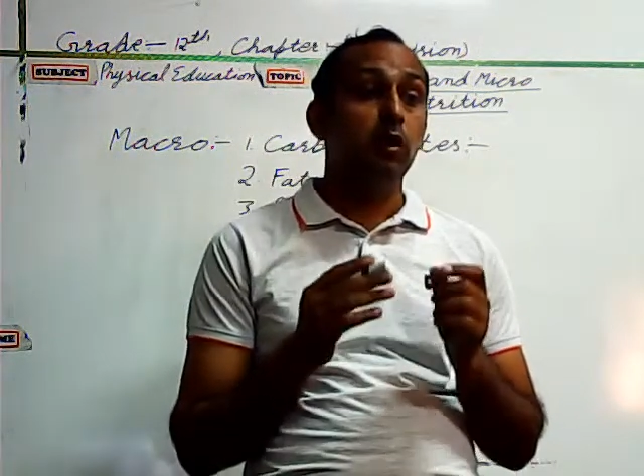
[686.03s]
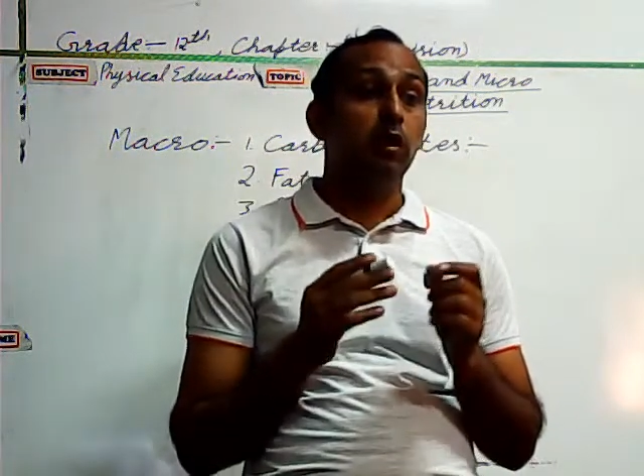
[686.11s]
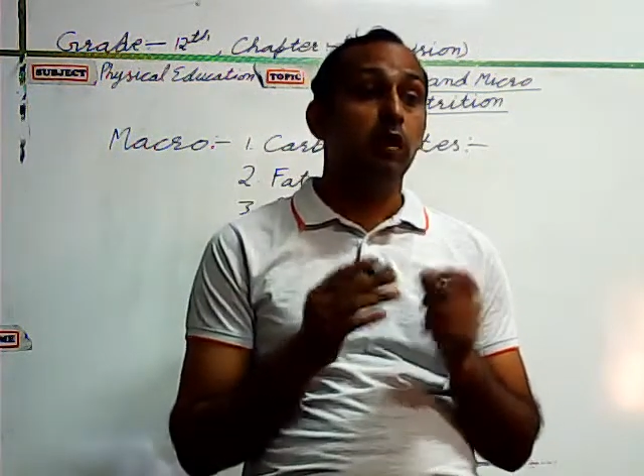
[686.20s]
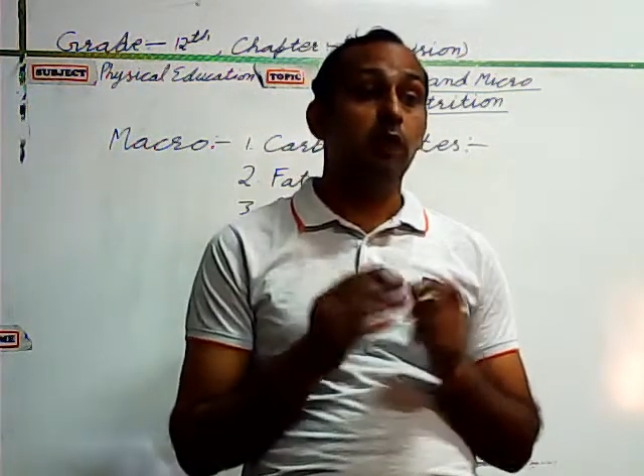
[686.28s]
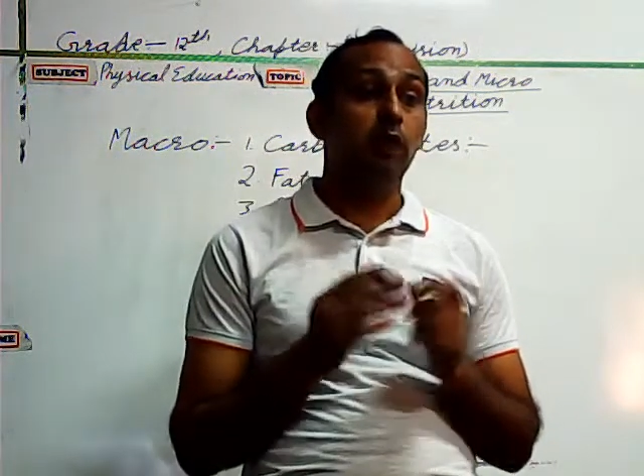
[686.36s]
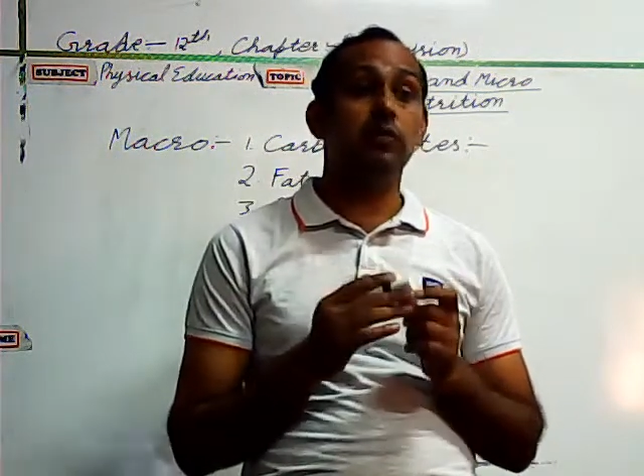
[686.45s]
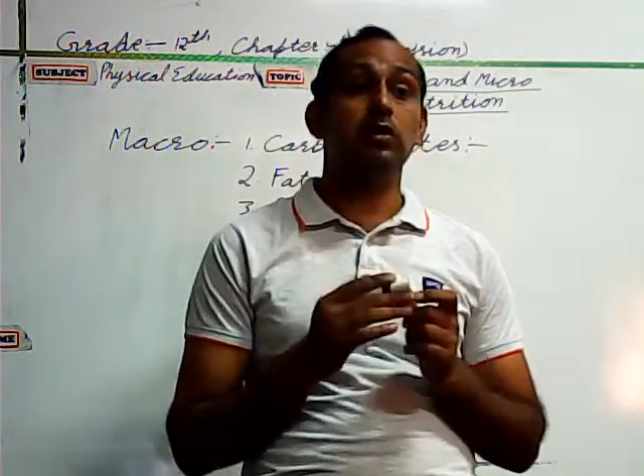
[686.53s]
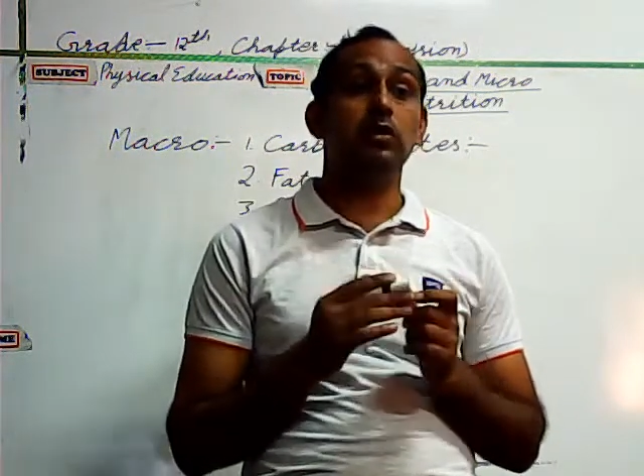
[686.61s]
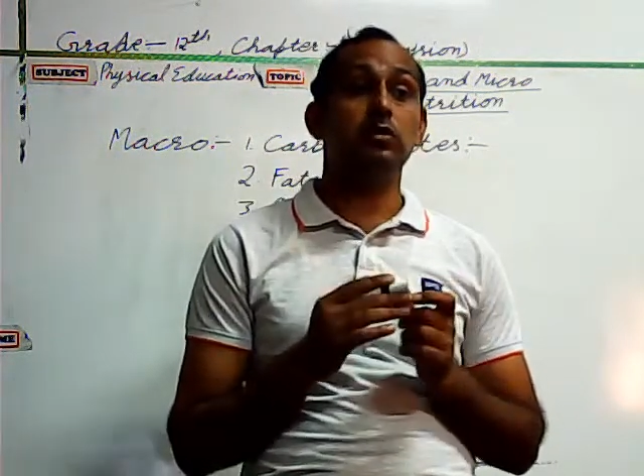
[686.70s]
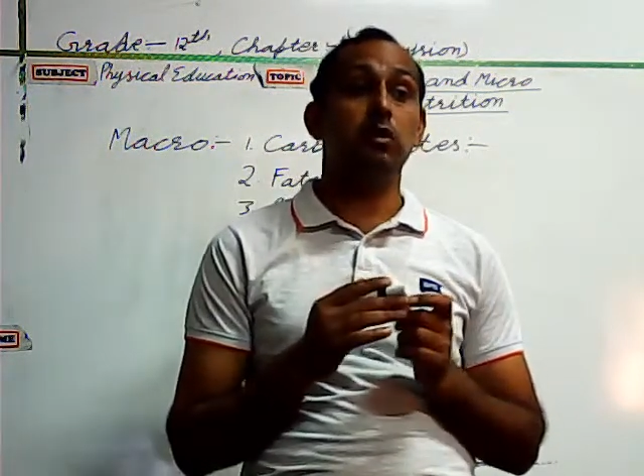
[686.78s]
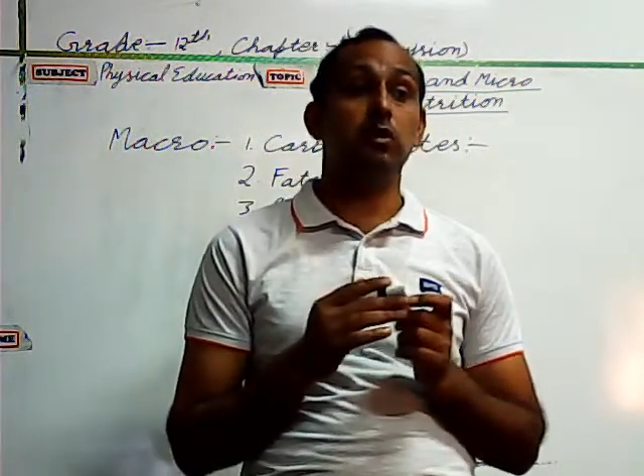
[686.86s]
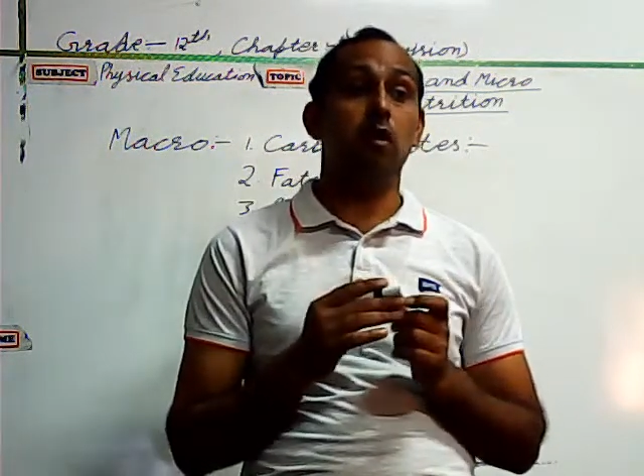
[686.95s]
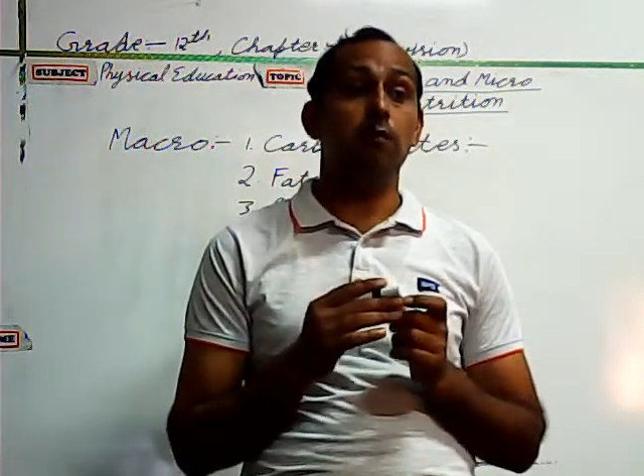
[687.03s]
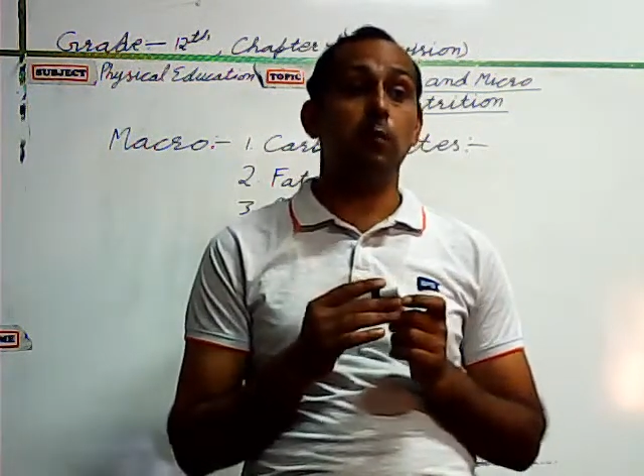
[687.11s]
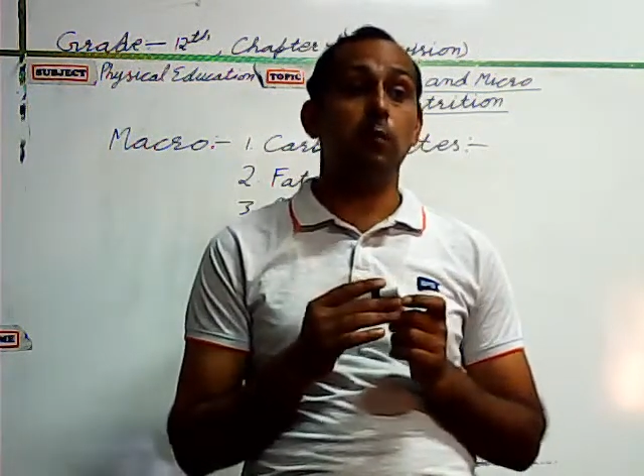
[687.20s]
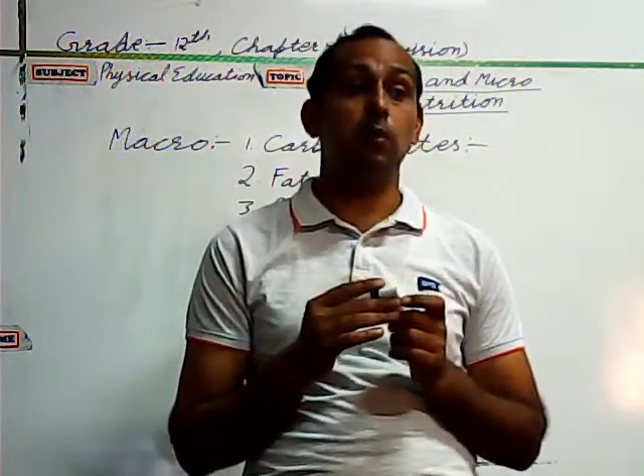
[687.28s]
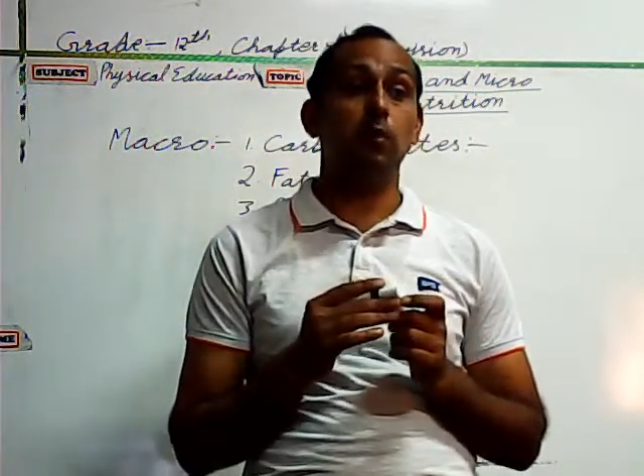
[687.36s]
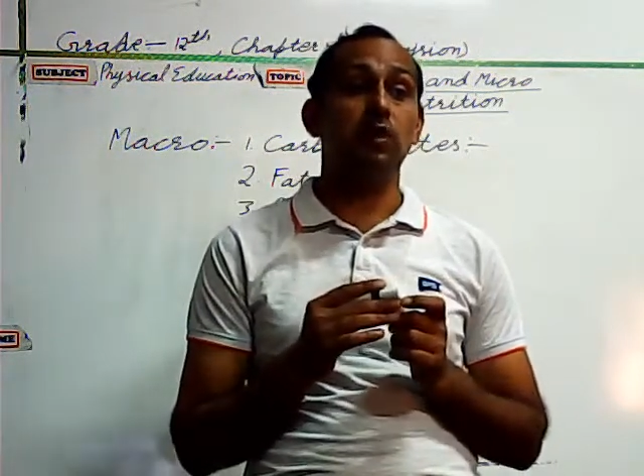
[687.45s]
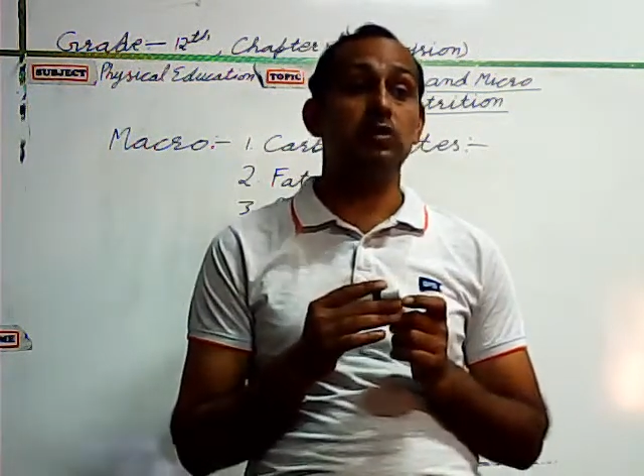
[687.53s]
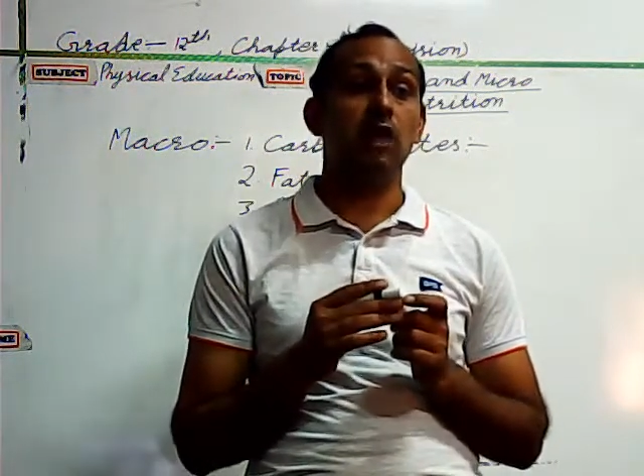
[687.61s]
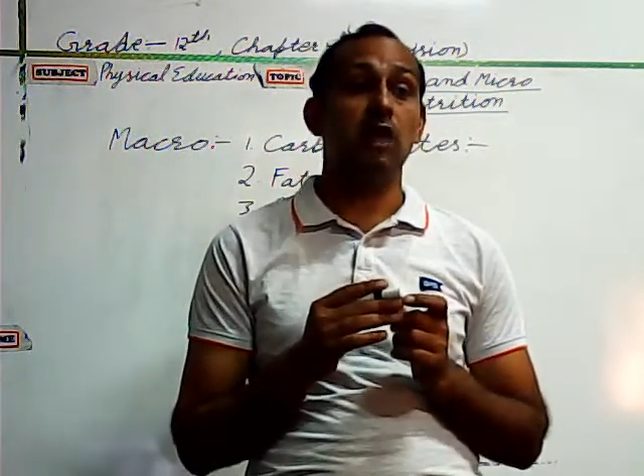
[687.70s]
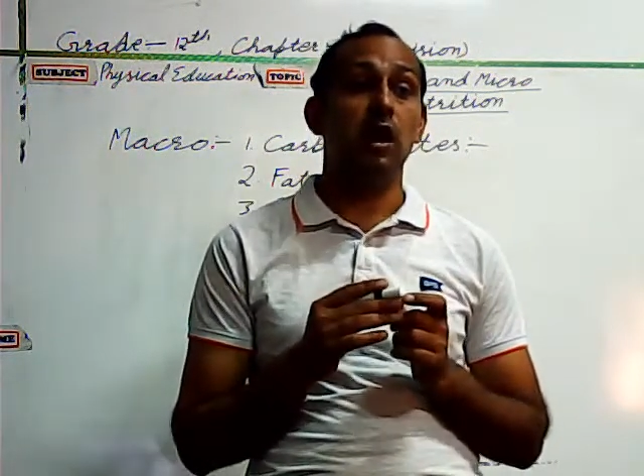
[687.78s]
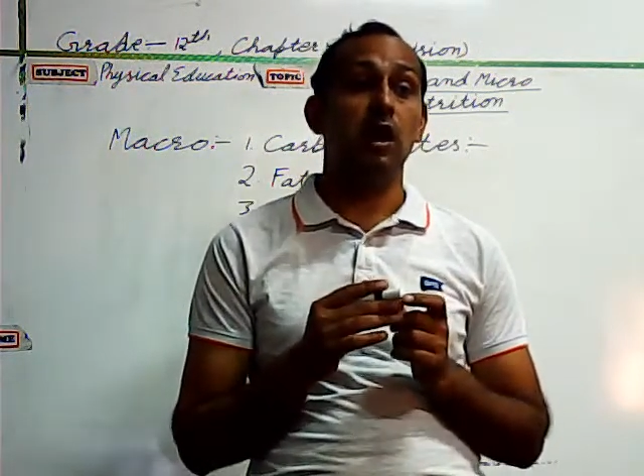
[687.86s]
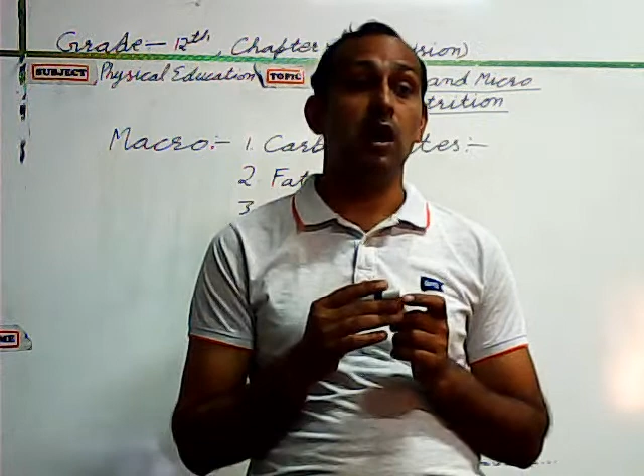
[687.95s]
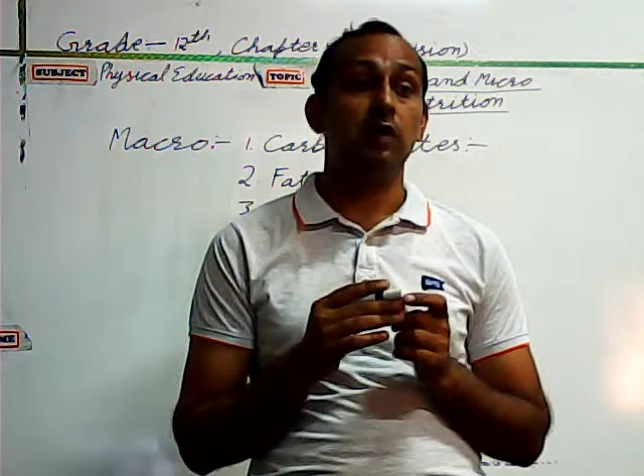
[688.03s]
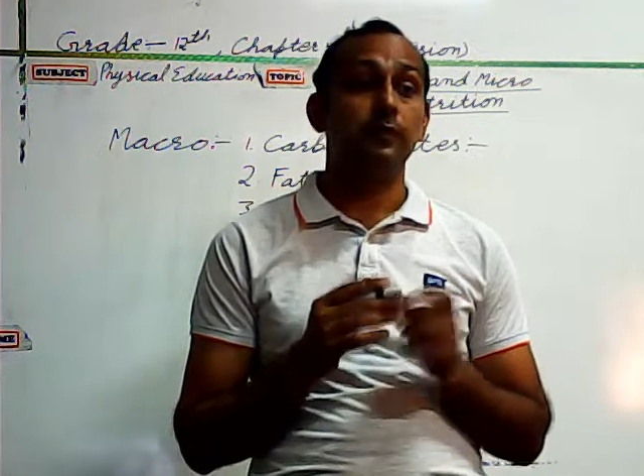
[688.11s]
deficiency of proteins are